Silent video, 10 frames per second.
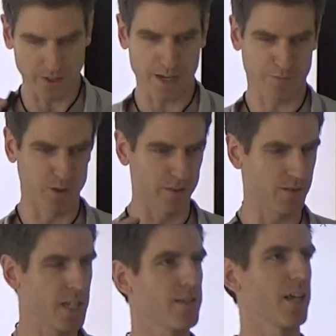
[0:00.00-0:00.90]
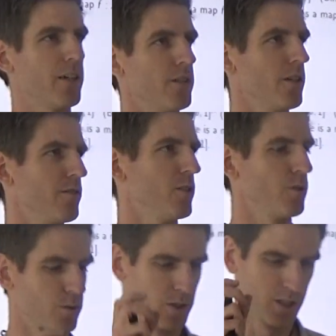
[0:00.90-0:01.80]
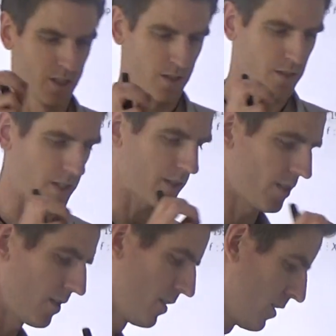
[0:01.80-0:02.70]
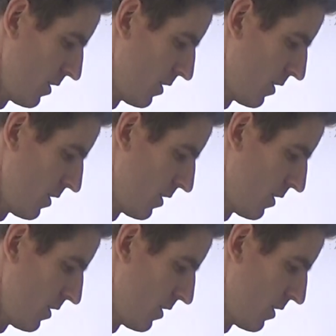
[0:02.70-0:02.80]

level of detail, if you just